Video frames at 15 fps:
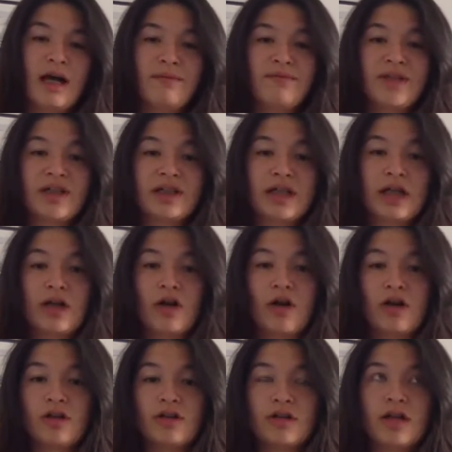things that
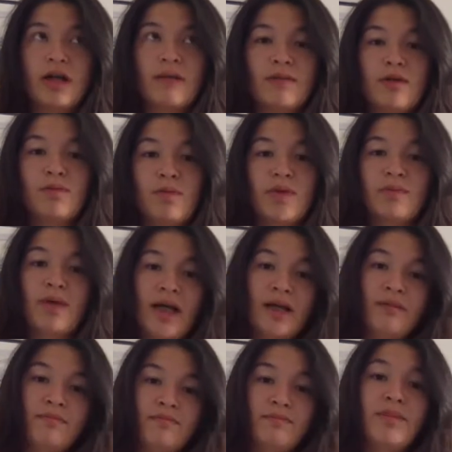aren't good with
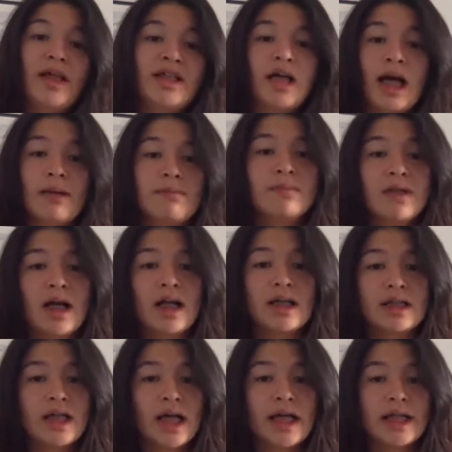my blood type kind
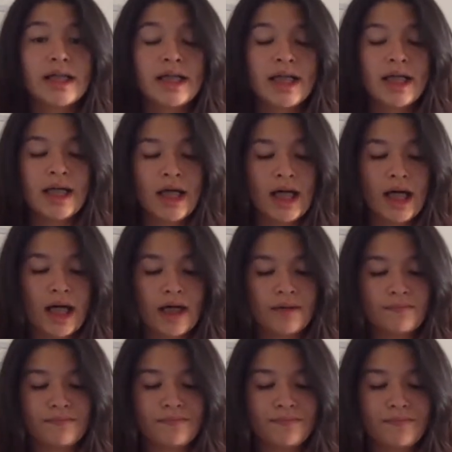of diet,
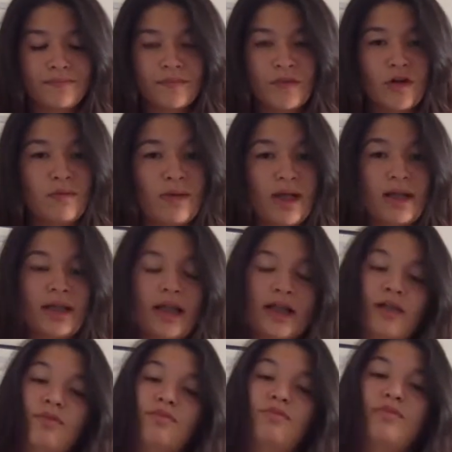my
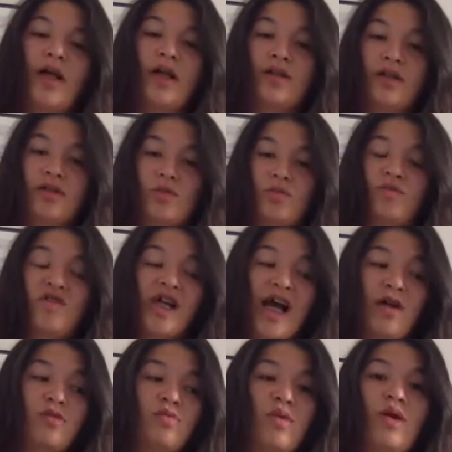like that doesn't
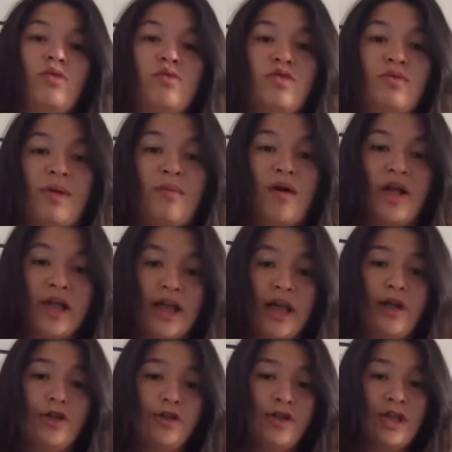react well to my body.
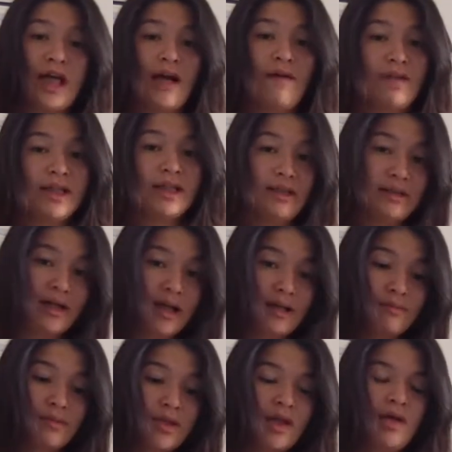I usually have
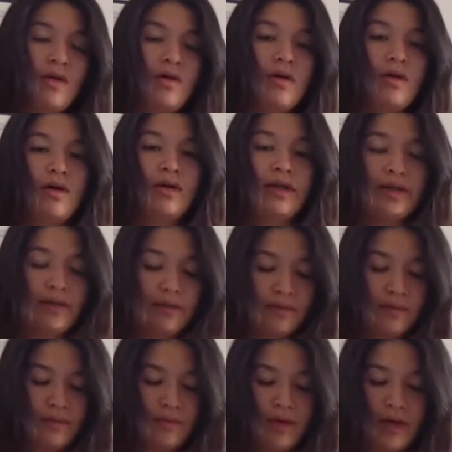enzymes, you
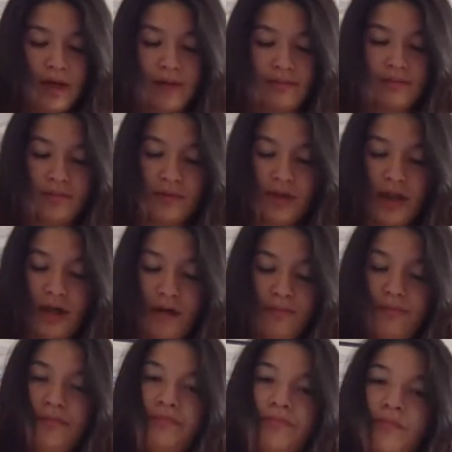know, to help
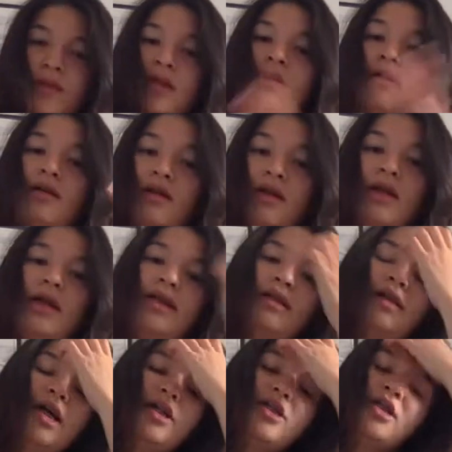it
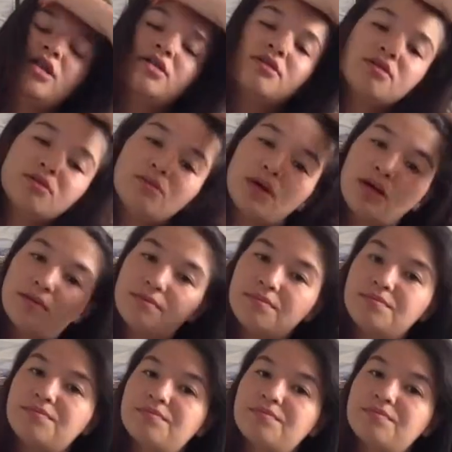digest well.